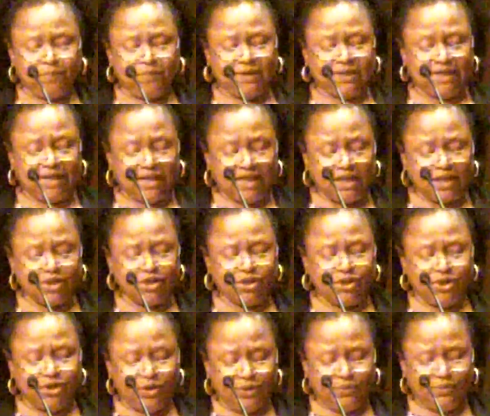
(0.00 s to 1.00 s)
But
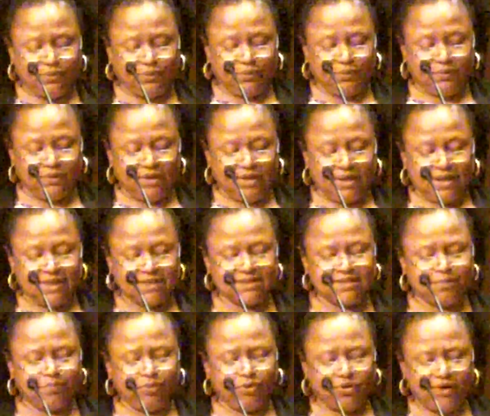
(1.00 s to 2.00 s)
in you
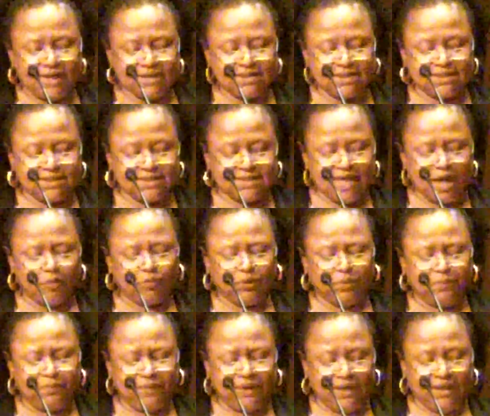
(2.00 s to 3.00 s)
is the presence that
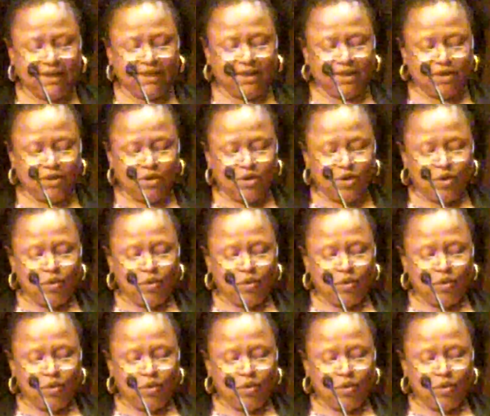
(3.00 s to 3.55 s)
will be,